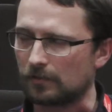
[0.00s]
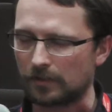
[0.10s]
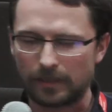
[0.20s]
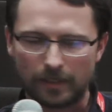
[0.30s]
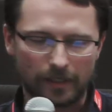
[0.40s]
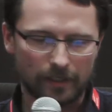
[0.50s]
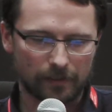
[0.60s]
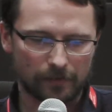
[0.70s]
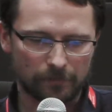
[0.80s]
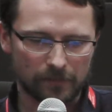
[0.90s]
Okay,
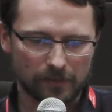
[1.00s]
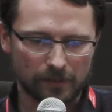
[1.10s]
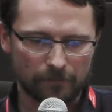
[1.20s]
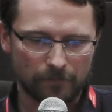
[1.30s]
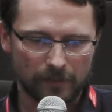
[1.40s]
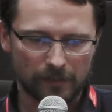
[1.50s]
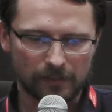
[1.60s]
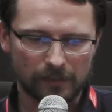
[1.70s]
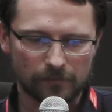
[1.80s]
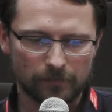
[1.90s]
and in
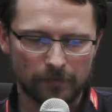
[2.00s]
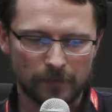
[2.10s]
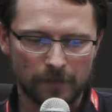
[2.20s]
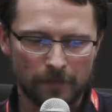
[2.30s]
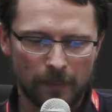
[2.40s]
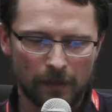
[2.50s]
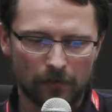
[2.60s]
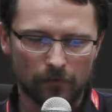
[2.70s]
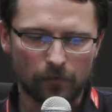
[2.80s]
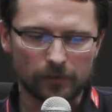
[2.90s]
the end, maybe
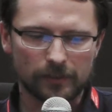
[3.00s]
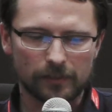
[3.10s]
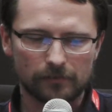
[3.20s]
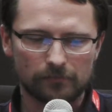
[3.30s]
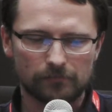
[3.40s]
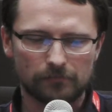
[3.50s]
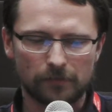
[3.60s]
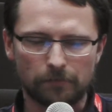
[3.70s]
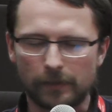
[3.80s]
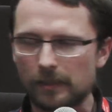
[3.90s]
what are
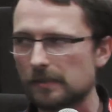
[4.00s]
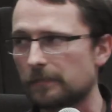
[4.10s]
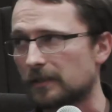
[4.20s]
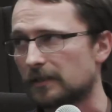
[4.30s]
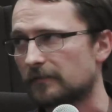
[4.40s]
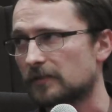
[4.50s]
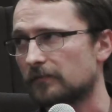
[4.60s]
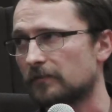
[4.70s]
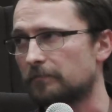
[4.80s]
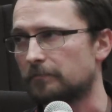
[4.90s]
the perspectives
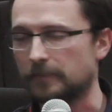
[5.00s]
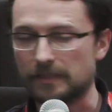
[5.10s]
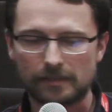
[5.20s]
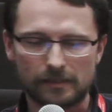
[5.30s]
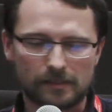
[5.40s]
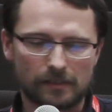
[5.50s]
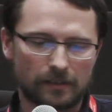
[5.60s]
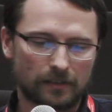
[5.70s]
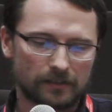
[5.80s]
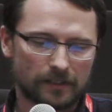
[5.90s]
of the business
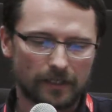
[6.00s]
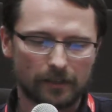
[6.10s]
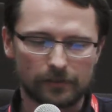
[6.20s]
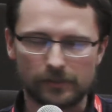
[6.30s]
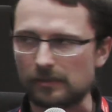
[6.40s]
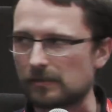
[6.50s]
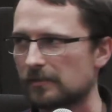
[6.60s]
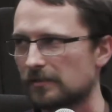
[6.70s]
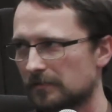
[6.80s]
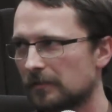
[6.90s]

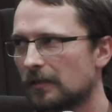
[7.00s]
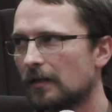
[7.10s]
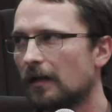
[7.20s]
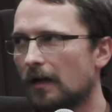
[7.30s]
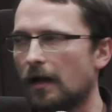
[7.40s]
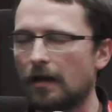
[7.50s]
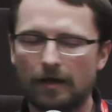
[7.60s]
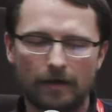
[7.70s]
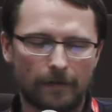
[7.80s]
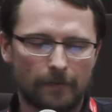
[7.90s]
intelligence
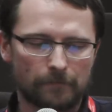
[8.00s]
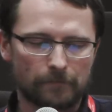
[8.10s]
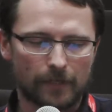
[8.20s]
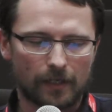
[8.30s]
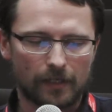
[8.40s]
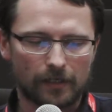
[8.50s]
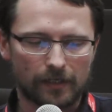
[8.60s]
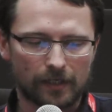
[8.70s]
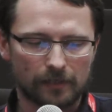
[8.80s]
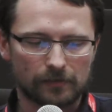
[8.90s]

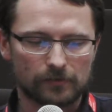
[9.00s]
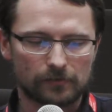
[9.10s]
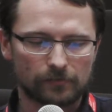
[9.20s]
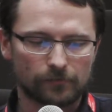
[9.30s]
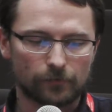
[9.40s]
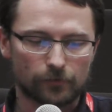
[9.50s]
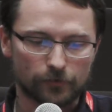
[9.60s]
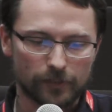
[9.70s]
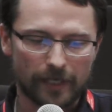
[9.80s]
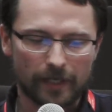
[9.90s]
area for
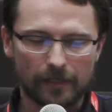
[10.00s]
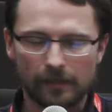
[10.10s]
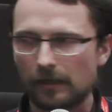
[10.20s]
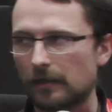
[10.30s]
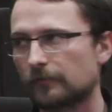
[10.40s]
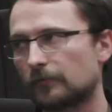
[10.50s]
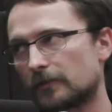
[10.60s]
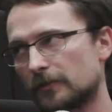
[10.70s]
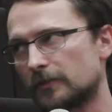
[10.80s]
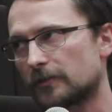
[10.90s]
today and
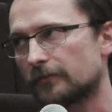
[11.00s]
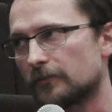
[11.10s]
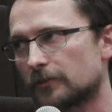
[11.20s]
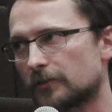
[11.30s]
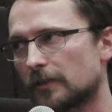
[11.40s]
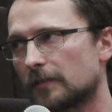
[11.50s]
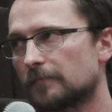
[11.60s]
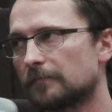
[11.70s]
for the near future?